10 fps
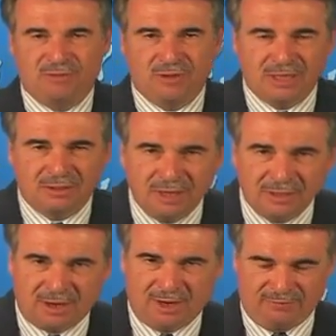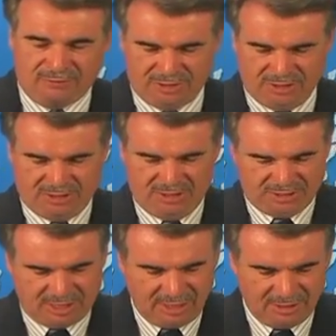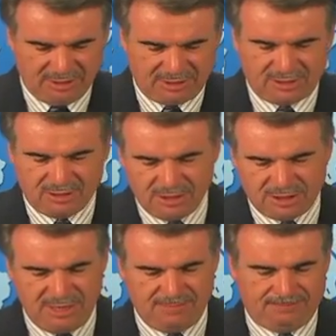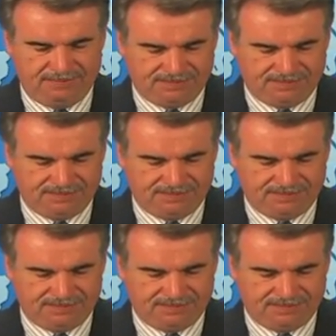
to get rid of this Zionist regime.